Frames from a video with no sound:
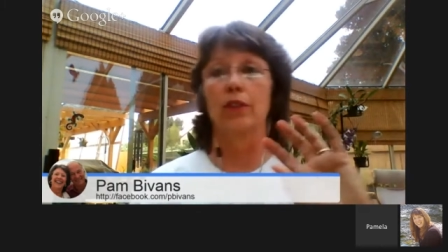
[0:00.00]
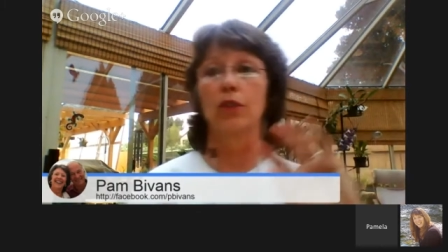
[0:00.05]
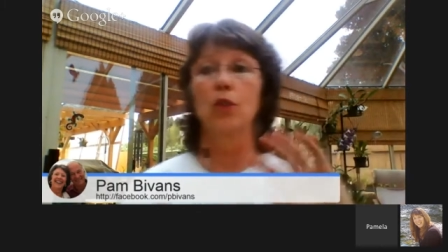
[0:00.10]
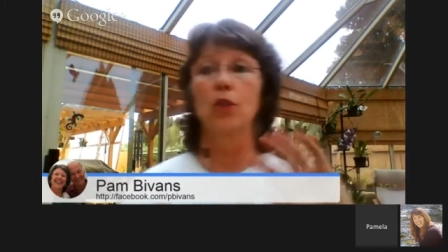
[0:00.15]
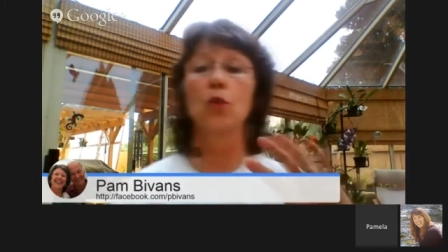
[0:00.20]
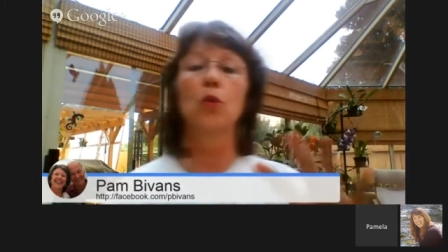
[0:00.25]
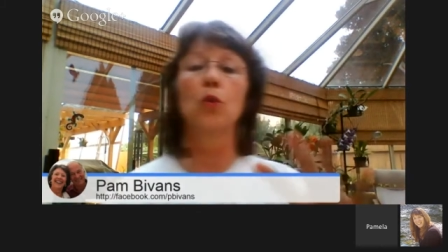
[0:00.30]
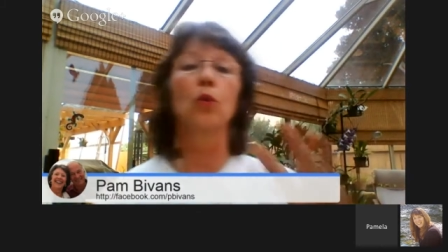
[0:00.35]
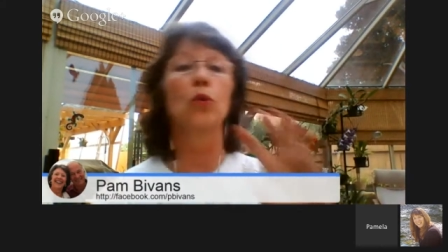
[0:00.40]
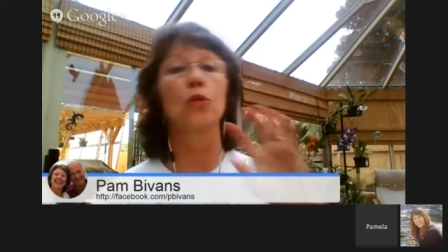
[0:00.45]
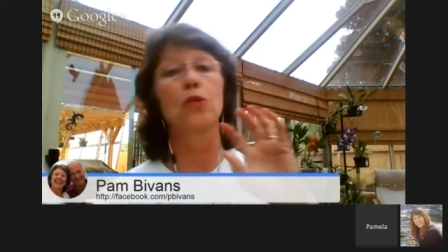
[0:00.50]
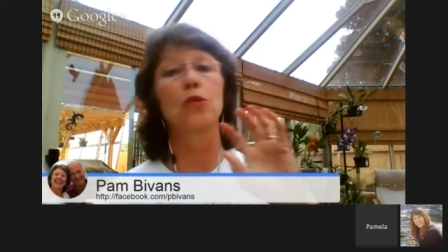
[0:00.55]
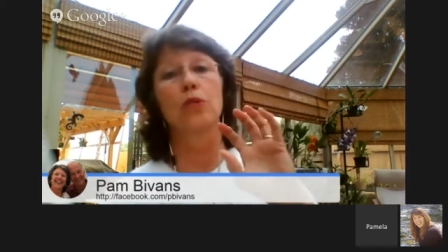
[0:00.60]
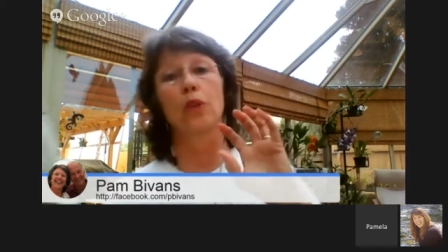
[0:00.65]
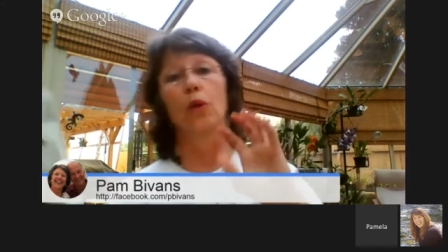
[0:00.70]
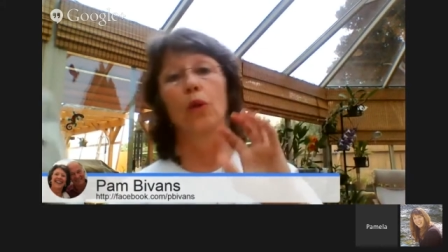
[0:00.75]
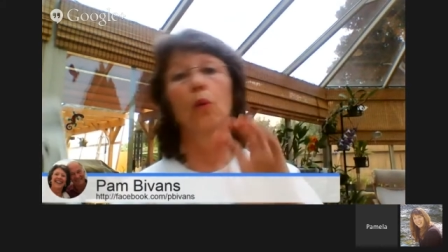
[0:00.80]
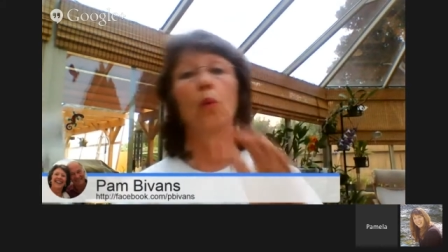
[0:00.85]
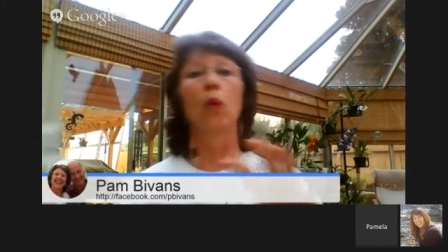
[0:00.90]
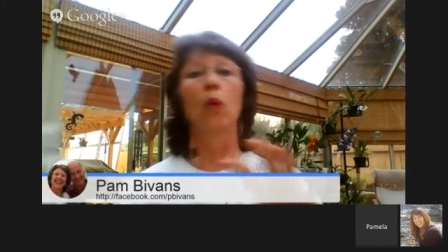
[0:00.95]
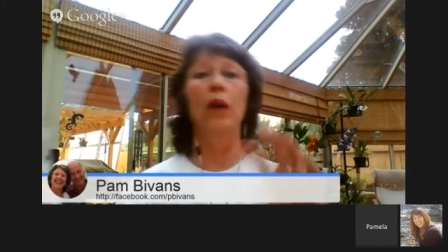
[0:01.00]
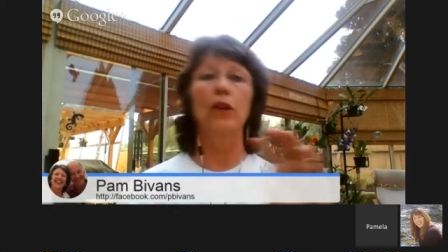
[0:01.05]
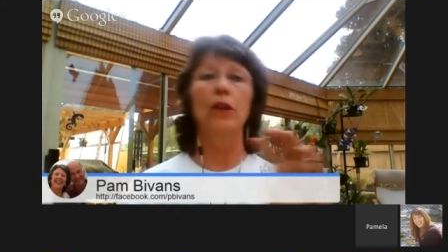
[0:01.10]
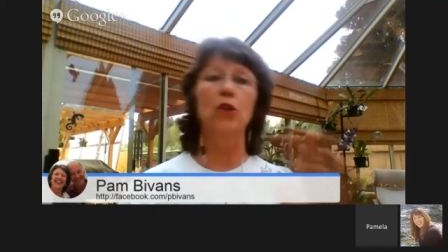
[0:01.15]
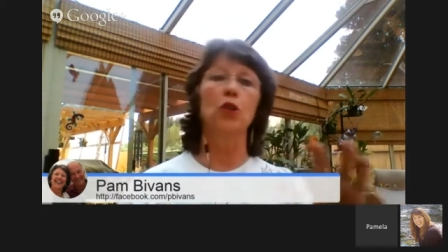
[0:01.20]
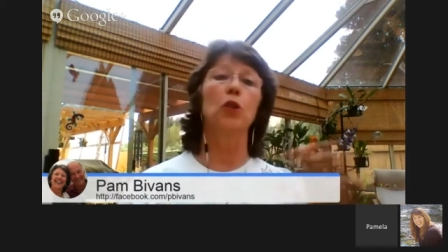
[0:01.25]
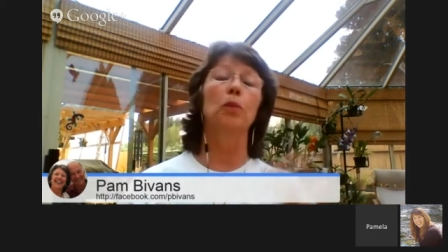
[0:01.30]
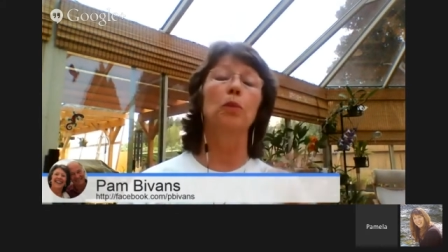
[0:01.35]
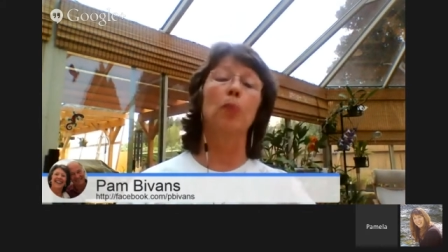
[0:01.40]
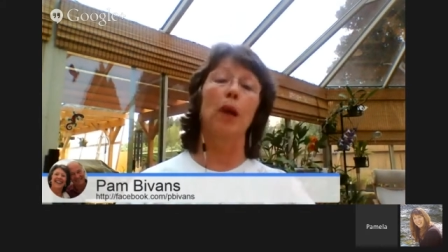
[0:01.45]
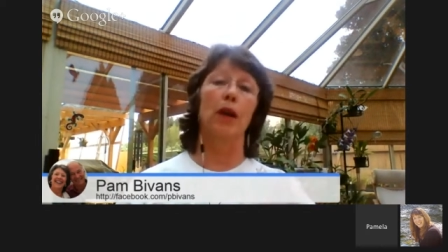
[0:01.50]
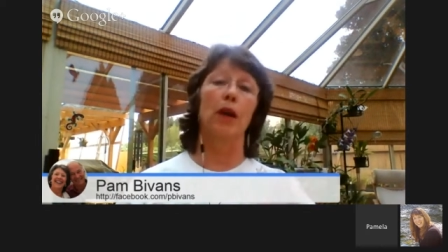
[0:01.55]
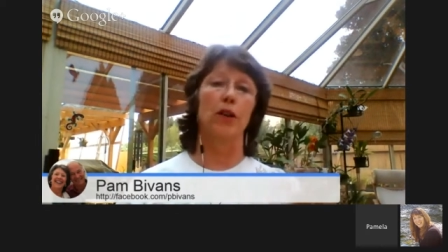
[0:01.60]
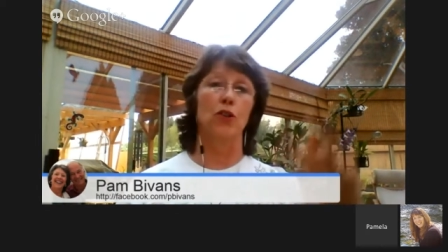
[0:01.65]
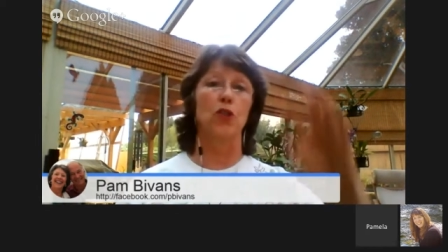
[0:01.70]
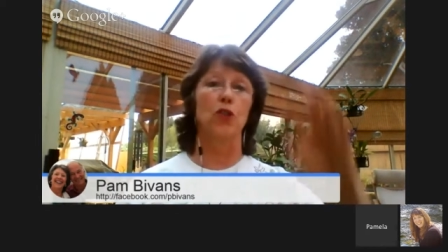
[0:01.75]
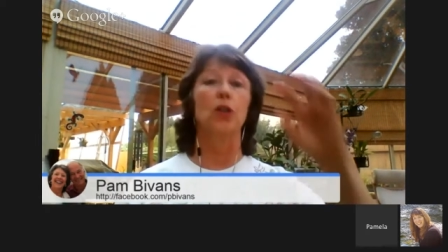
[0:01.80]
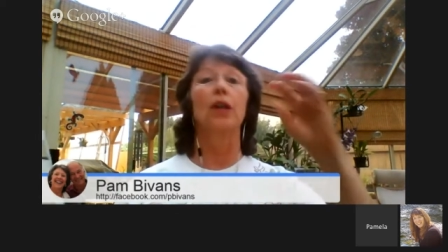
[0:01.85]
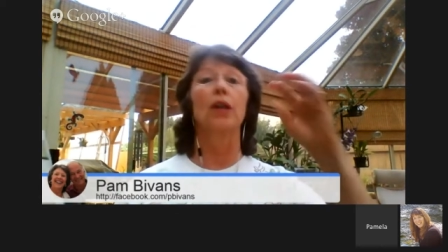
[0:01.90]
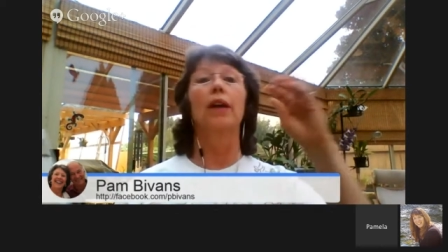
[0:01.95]
Google's one-two
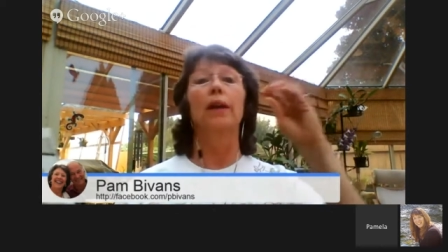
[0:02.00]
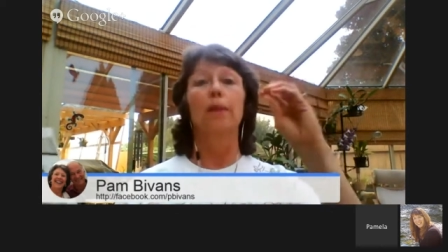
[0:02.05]
punch